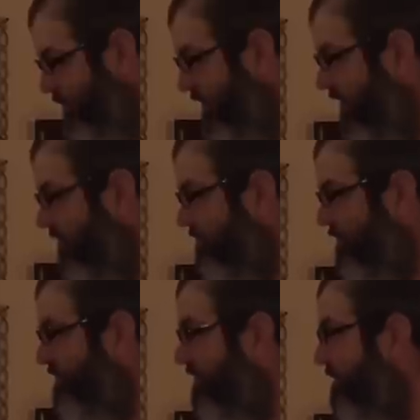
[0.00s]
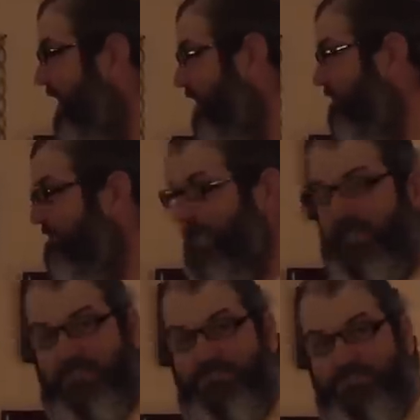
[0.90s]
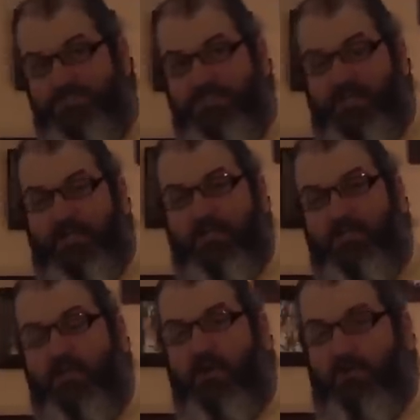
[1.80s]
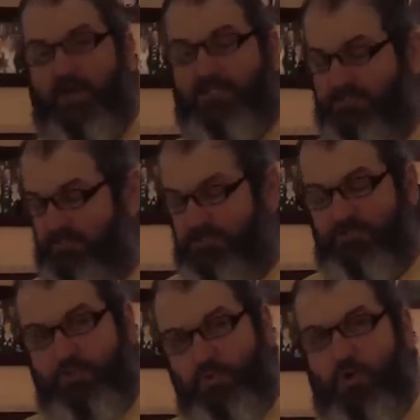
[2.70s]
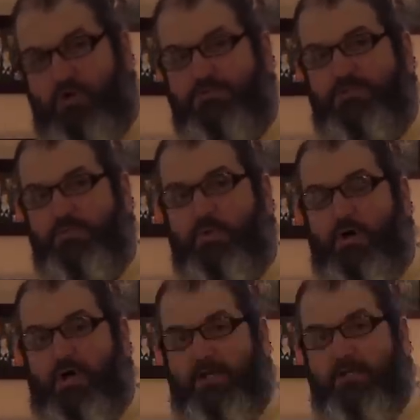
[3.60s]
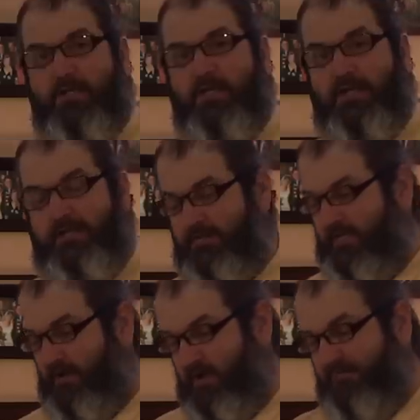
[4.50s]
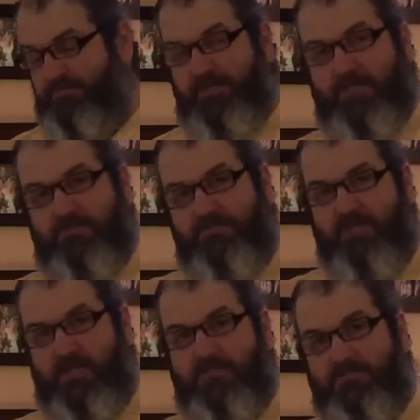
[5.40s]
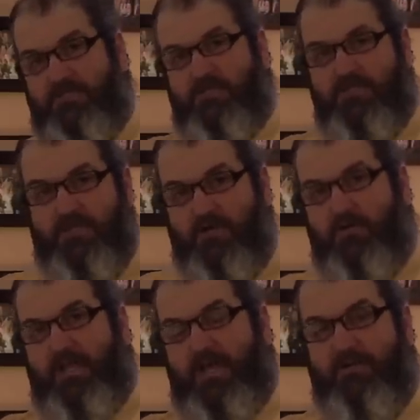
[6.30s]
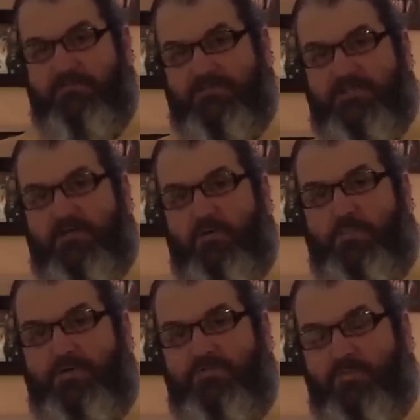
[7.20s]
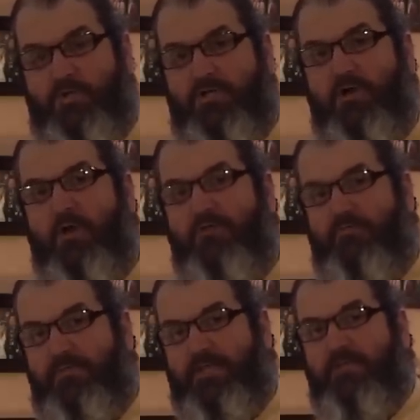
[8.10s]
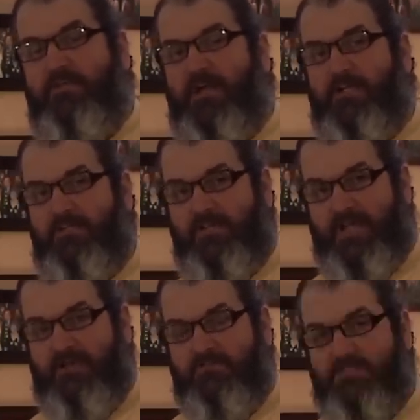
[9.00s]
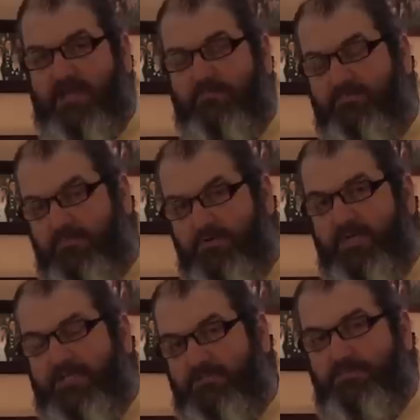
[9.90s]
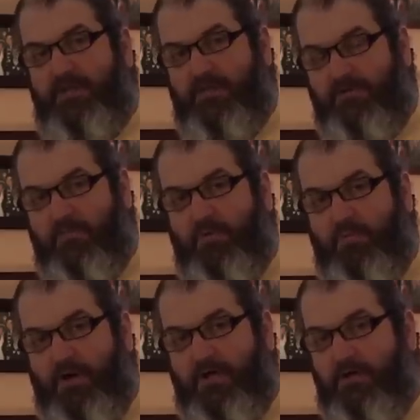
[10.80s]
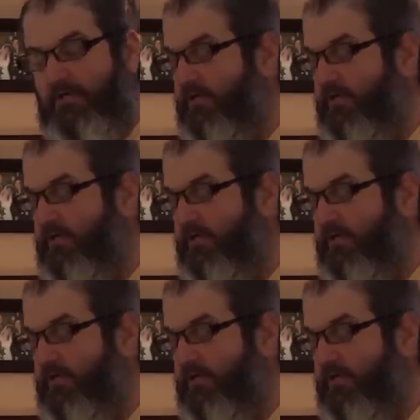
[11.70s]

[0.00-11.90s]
walls, which are about 10 inches thick, are actually two walls in one, and they offset the studs so that you don't have a single piece of wood going from the inside to the outside. It creates a, a thermal break.